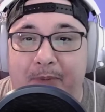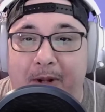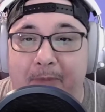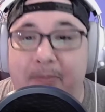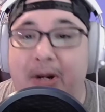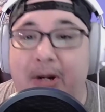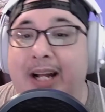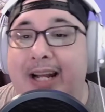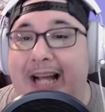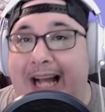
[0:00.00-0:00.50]

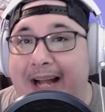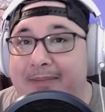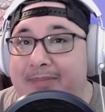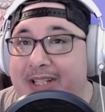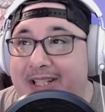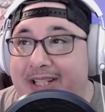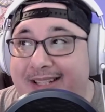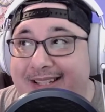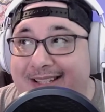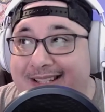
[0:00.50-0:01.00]
but I'm
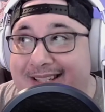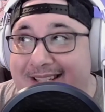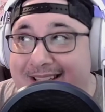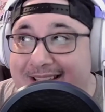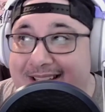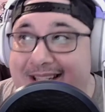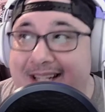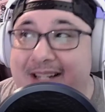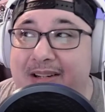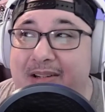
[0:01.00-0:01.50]

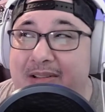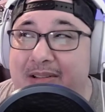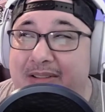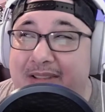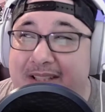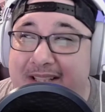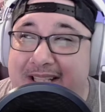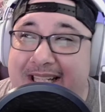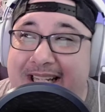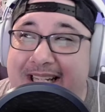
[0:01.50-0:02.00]

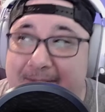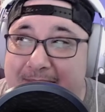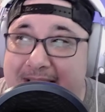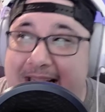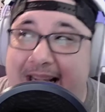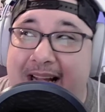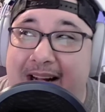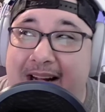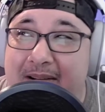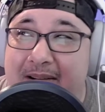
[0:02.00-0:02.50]
still deep
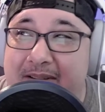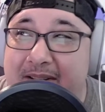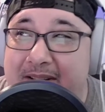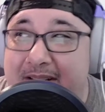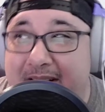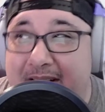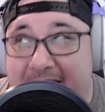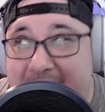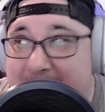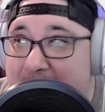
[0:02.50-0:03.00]

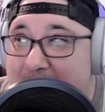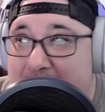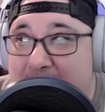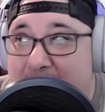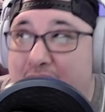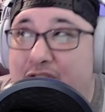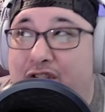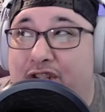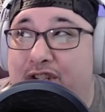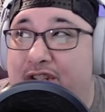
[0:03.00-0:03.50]
down
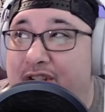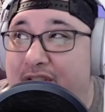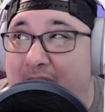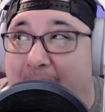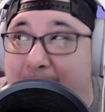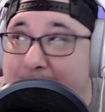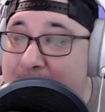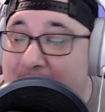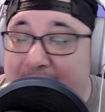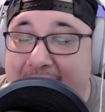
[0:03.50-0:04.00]

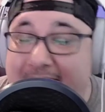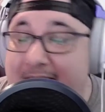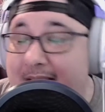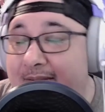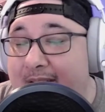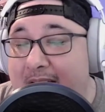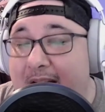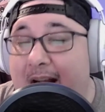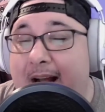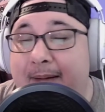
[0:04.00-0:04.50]
something
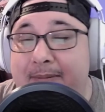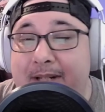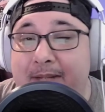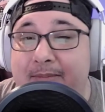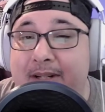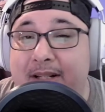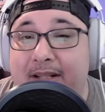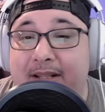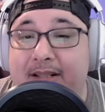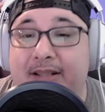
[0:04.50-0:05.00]
of an
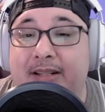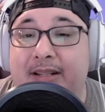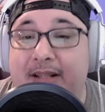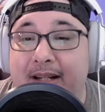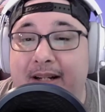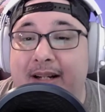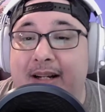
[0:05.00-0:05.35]
optimist,